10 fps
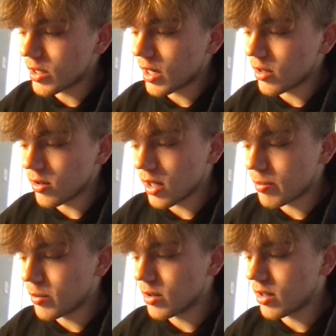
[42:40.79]
I know a lot
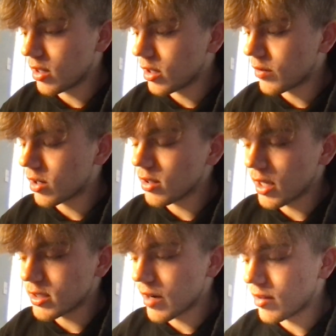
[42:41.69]
of our
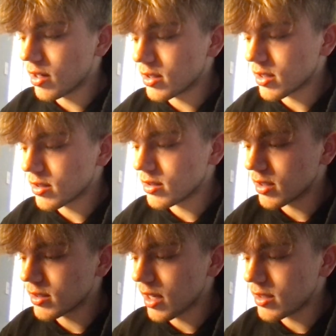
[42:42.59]
clients are having a lot of
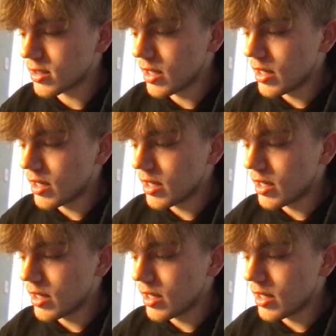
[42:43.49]
success.